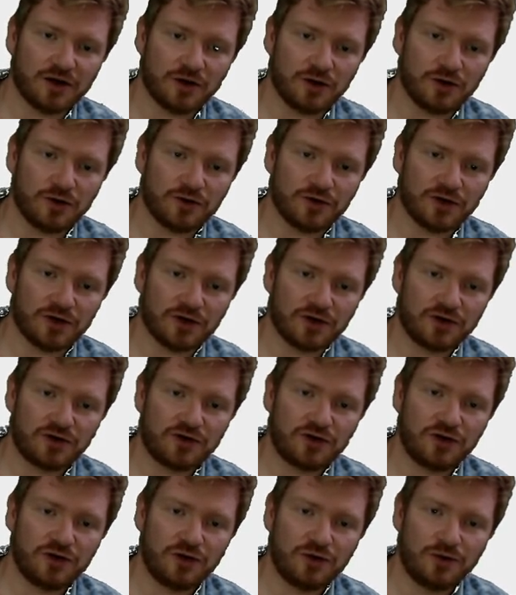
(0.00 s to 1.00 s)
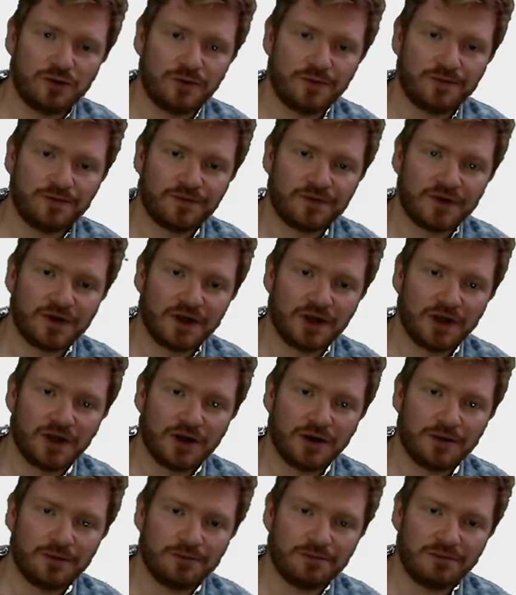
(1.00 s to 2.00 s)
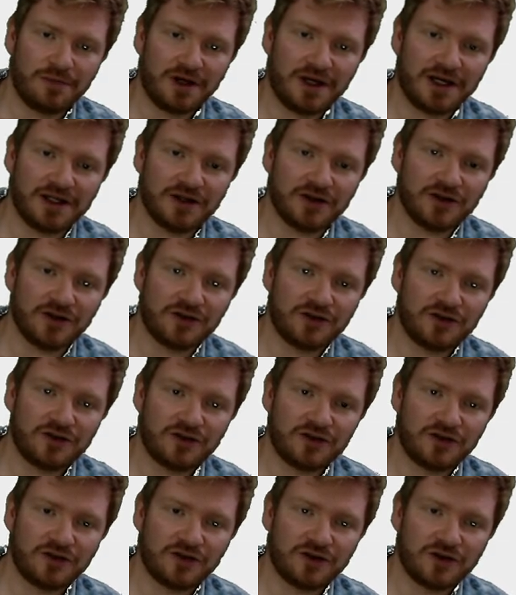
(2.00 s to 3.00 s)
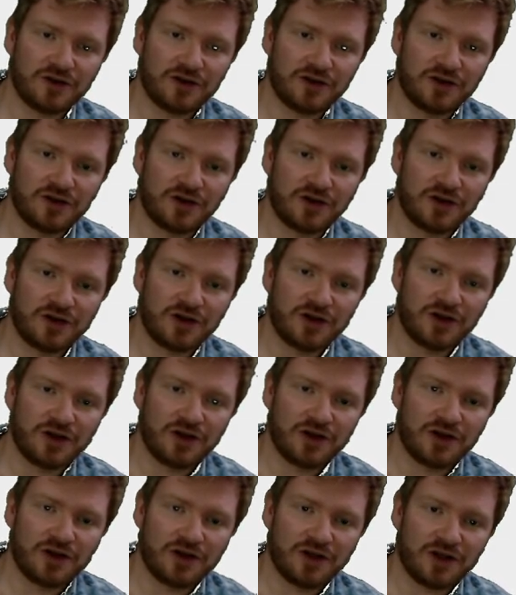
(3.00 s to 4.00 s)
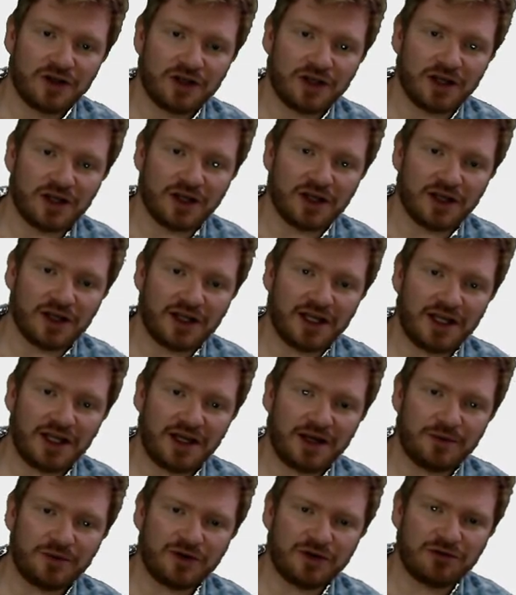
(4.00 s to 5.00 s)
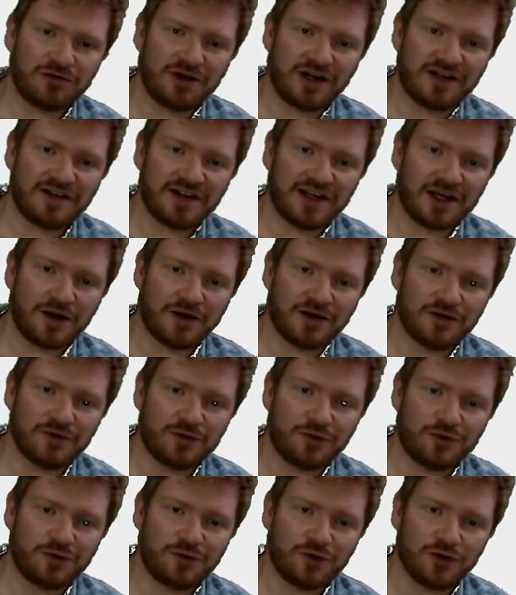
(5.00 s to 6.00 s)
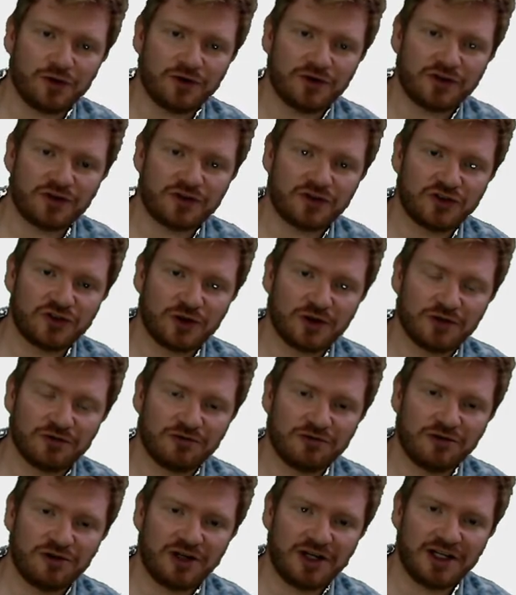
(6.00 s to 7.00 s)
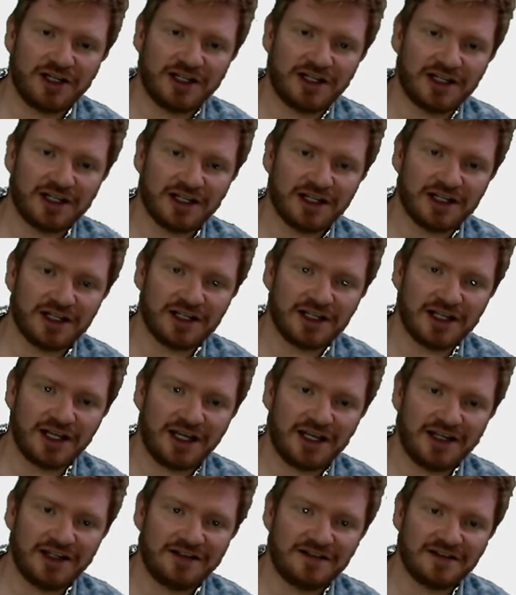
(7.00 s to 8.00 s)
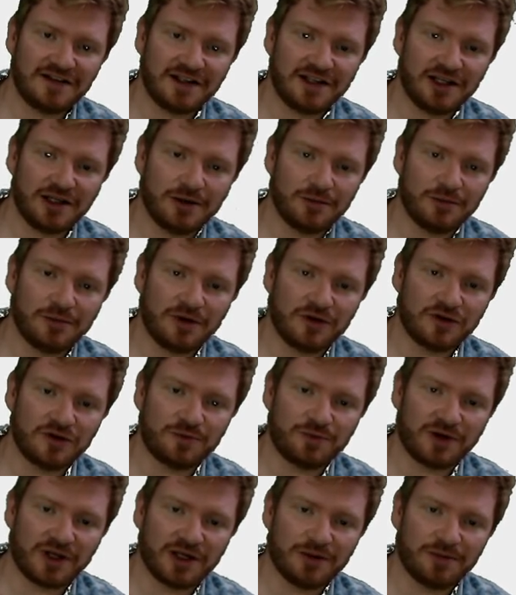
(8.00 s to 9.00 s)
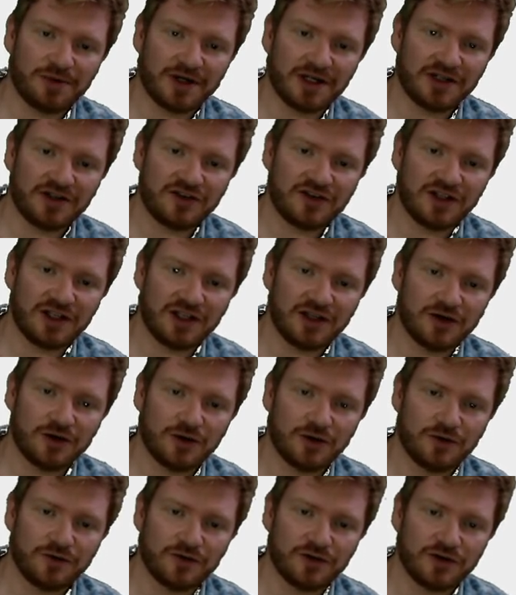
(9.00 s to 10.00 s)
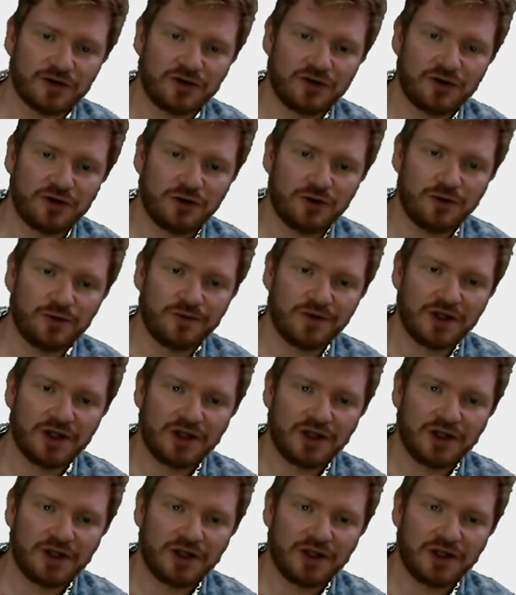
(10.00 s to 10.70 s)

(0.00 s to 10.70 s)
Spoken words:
over 2 minus, I'm going to write it out in full just to show it really clearly, at multiplied by t over 2.